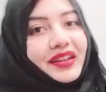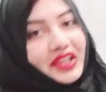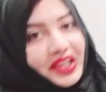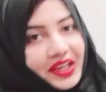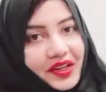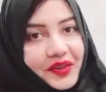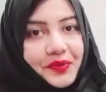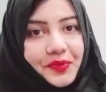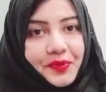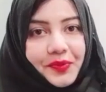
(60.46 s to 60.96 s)

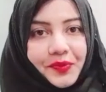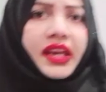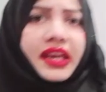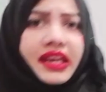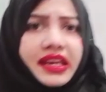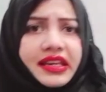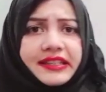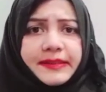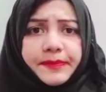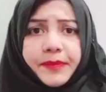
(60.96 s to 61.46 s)
new.
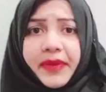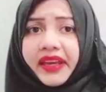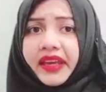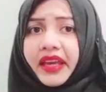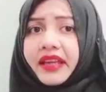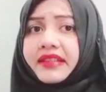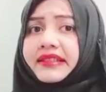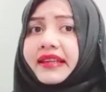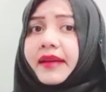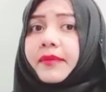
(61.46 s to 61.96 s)
He is
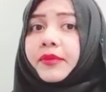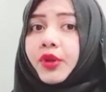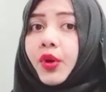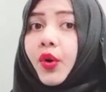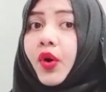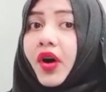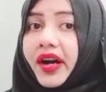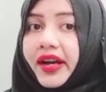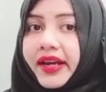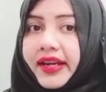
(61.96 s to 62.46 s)
making some
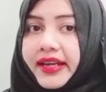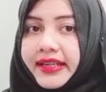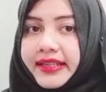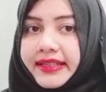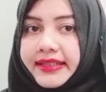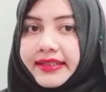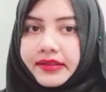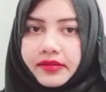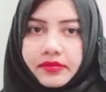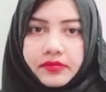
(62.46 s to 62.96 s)

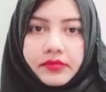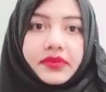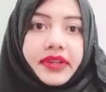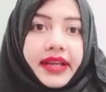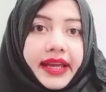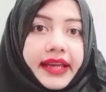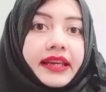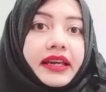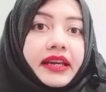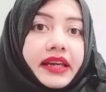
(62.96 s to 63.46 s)
noise,
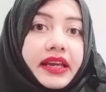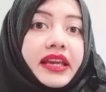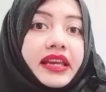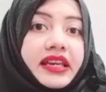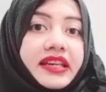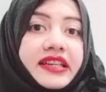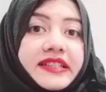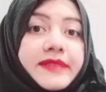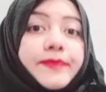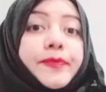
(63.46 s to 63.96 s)
like
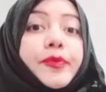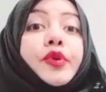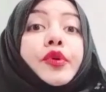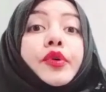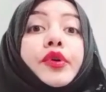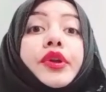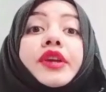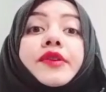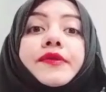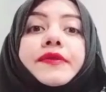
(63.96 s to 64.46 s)
he is
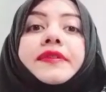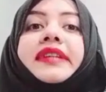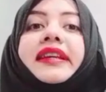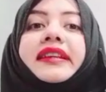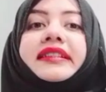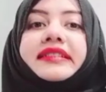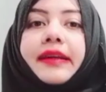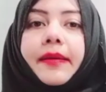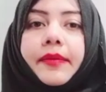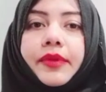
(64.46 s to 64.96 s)

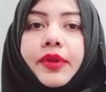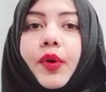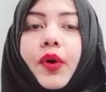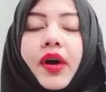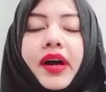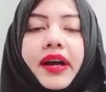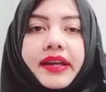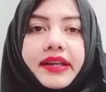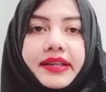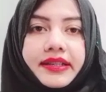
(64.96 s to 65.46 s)
producing some
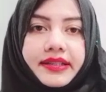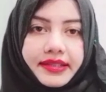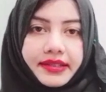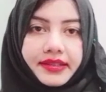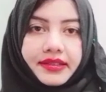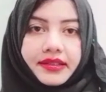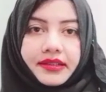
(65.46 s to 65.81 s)
noise.